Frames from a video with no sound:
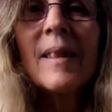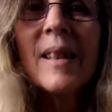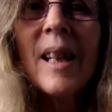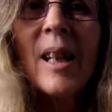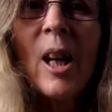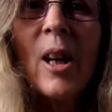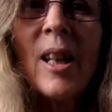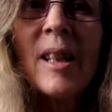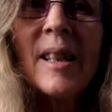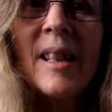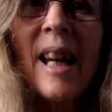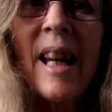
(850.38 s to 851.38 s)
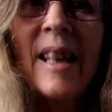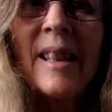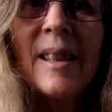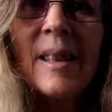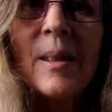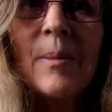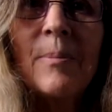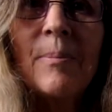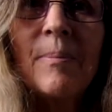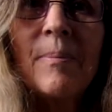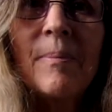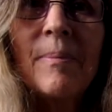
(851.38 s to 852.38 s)
take care of your snakes
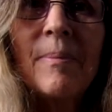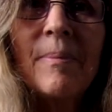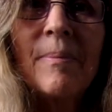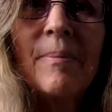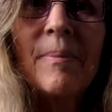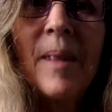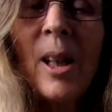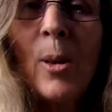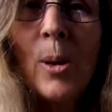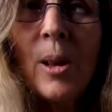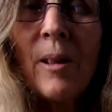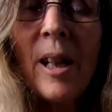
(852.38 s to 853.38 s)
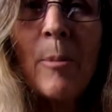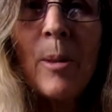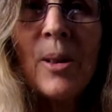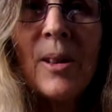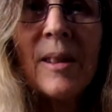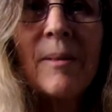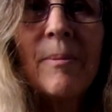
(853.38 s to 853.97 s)
and all your animals.